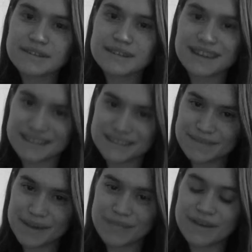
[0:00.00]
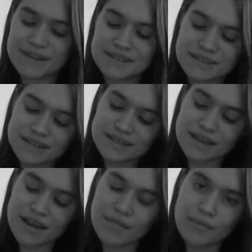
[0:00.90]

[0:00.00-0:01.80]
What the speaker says: that I can spend because I just got